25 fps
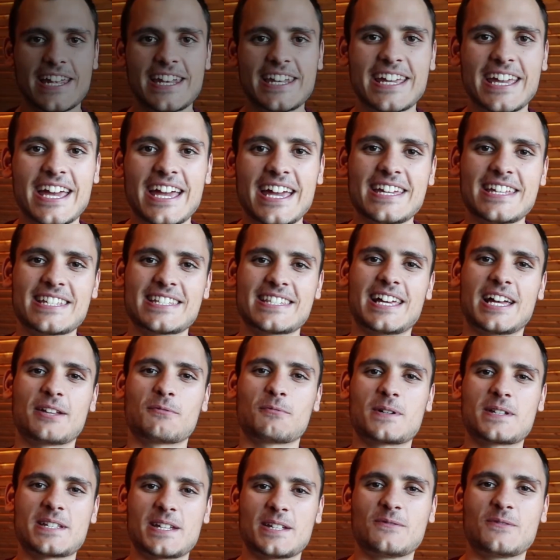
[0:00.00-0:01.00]
any case, that
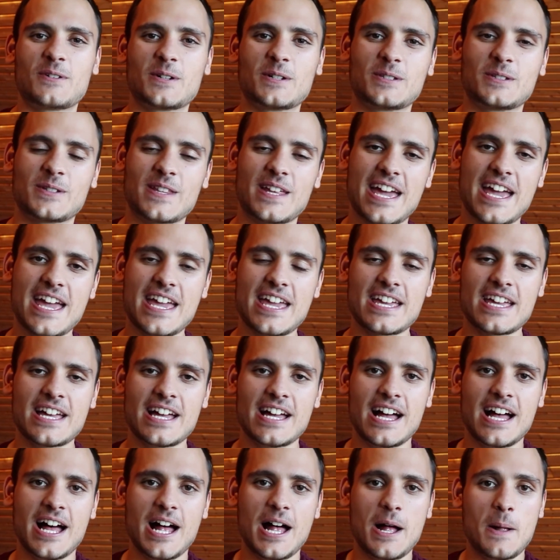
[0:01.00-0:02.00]
was it for today.
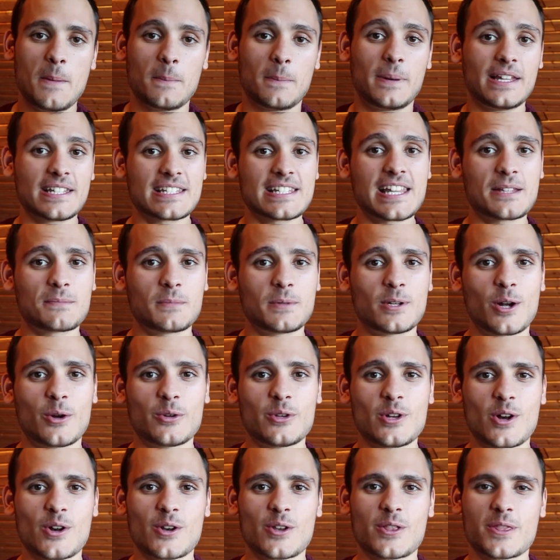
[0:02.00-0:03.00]
Please let me know
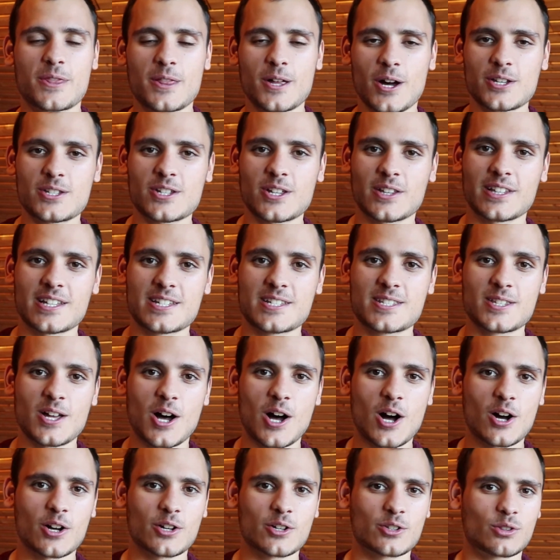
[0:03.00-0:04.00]
your thoughts on the
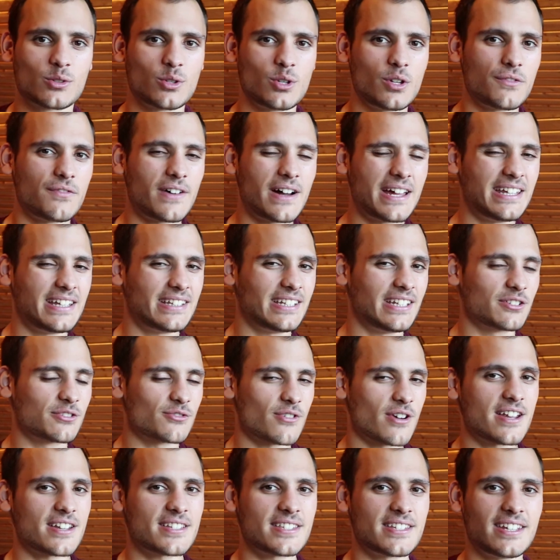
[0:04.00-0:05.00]
stock. Do you find it
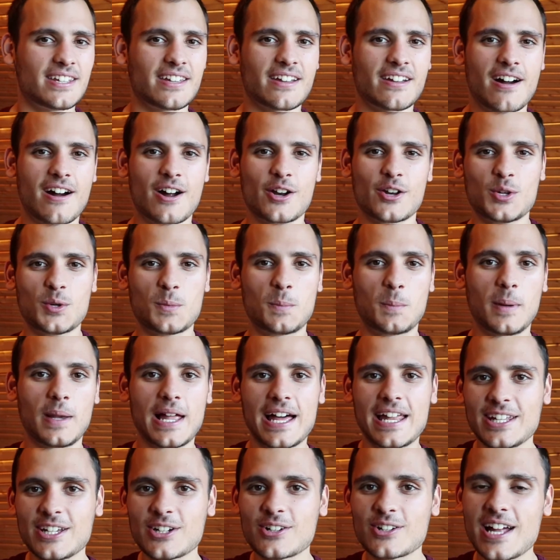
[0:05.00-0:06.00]
interesting? Are you
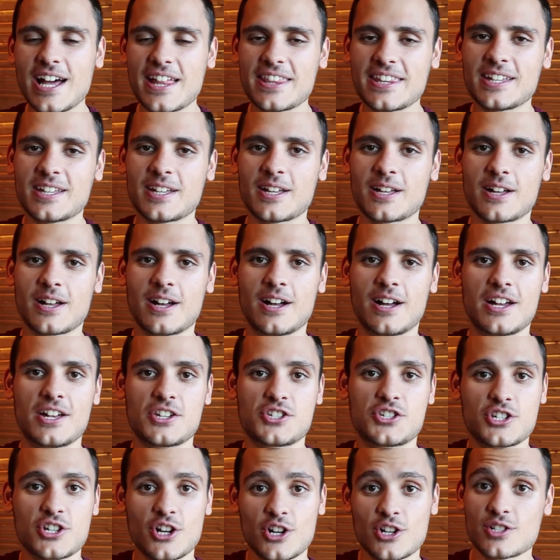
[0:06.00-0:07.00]
planning on adding
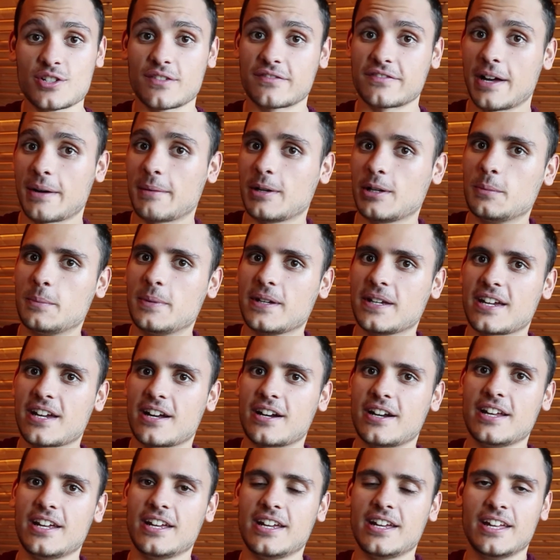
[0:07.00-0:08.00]
shares of WP
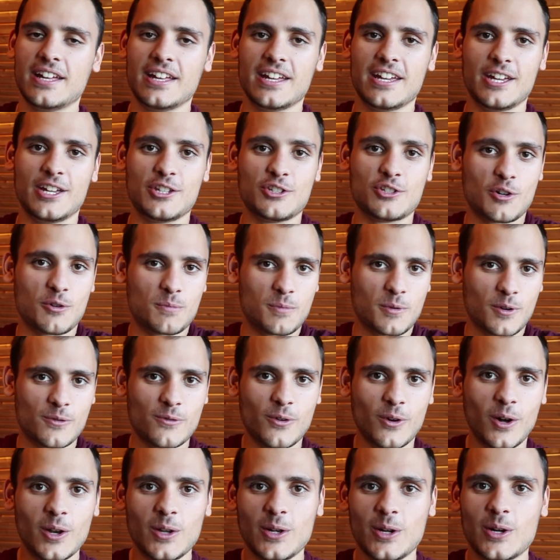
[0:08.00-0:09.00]
Carey in your
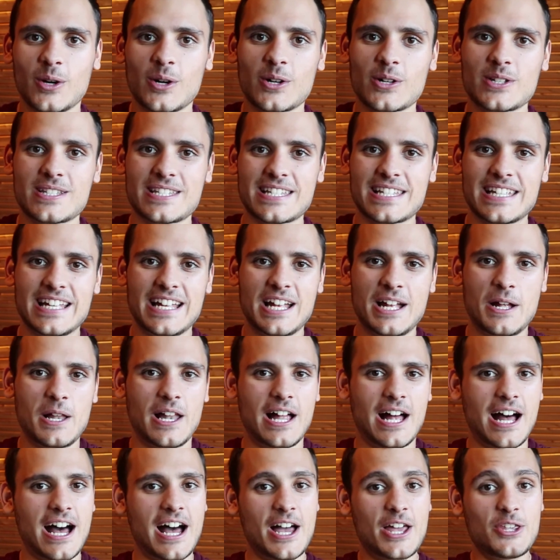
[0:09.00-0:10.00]
portfolios?
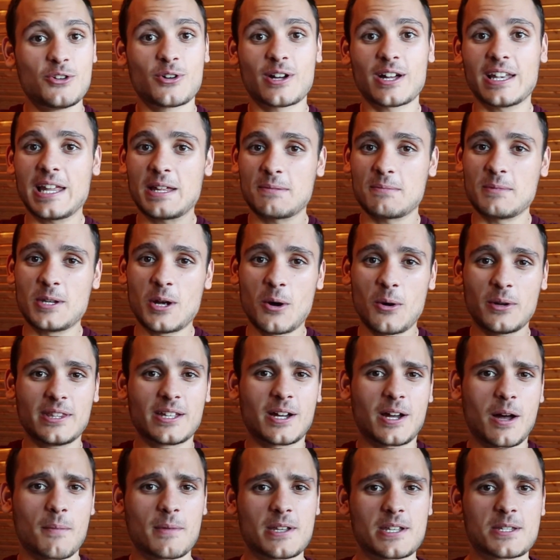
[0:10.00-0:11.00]
You can let me know in
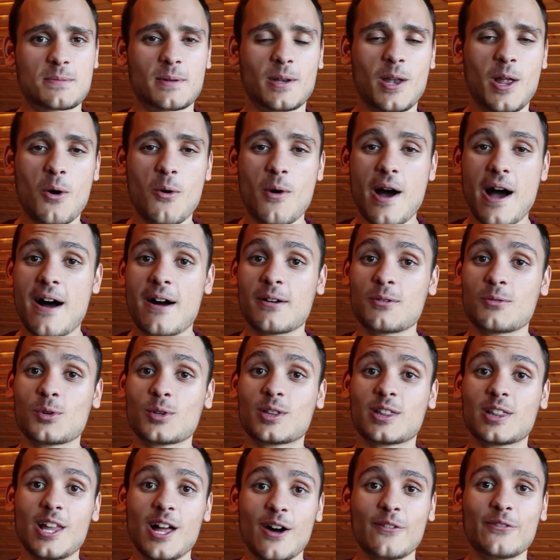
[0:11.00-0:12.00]
the comments below. I
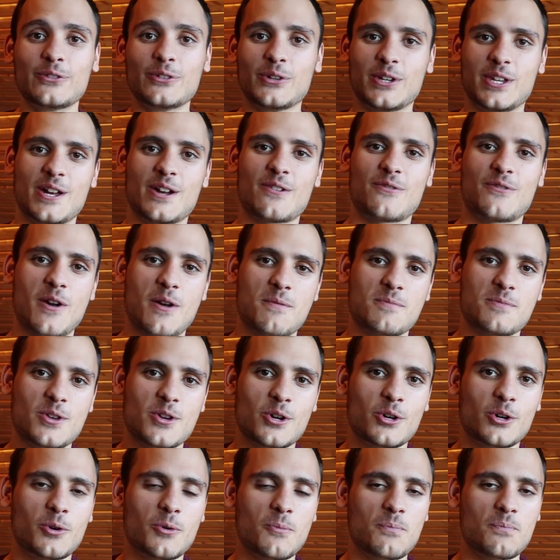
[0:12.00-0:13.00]
would love to hear from
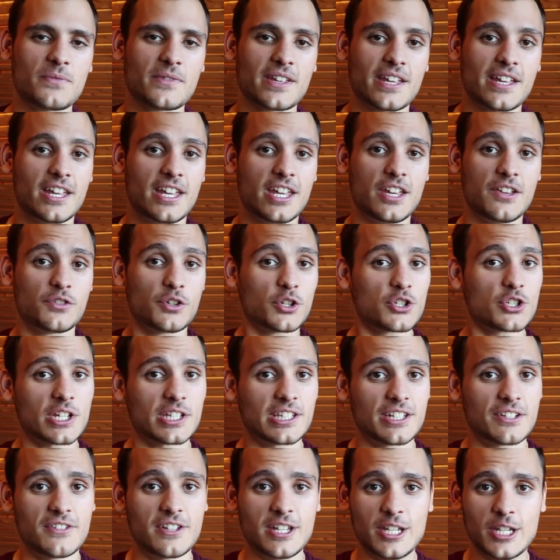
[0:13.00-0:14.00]
you. If you
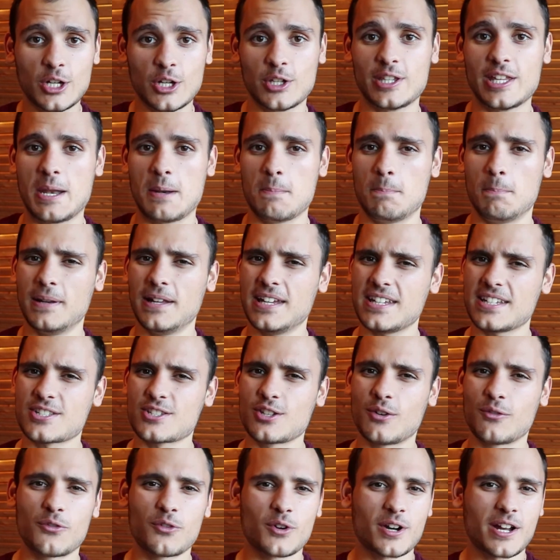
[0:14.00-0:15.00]
enjoyed the video, then please
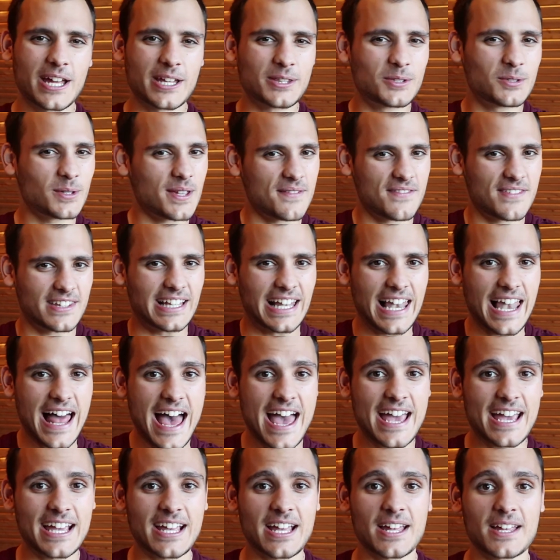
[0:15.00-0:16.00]
don't forget to give it a
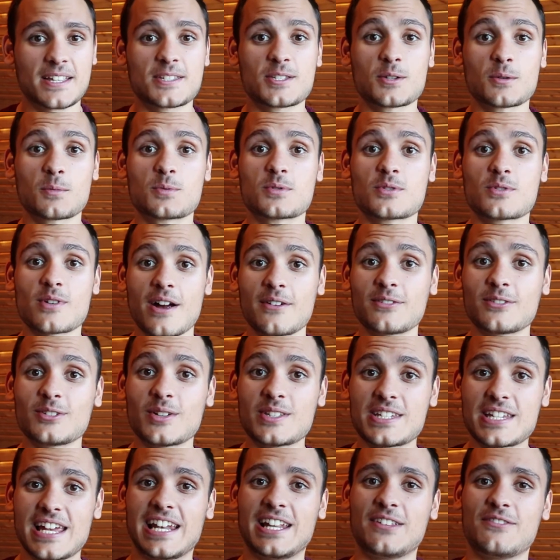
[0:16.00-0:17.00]
like, subscribe to
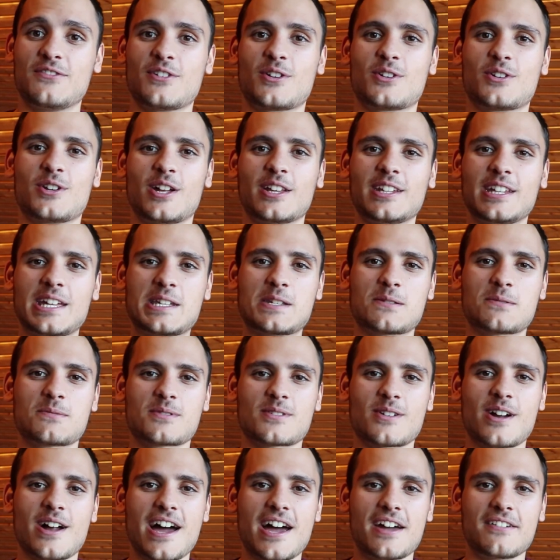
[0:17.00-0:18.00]
the channel if you're not yet
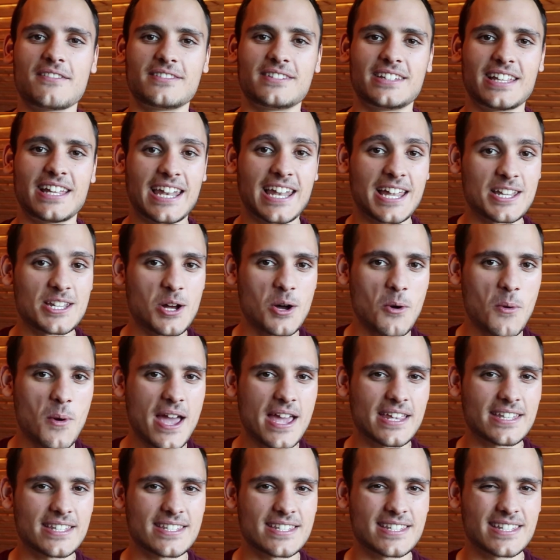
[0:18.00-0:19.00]
subscribed, and as
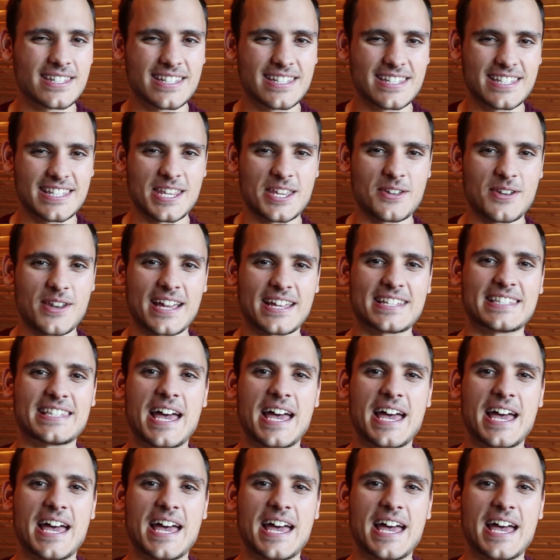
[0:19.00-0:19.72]
always, see you next